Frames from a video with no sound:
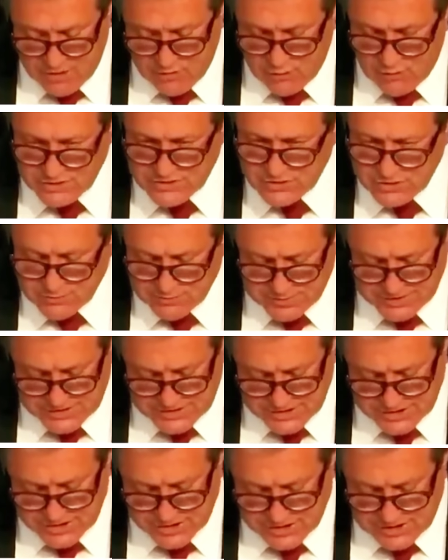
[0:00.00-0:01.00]
What's your
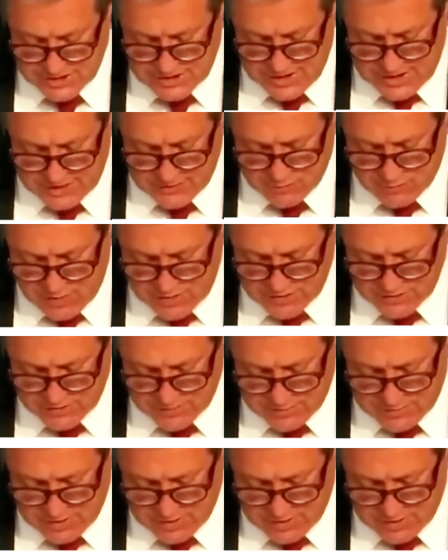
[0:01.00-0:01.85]
position on whether the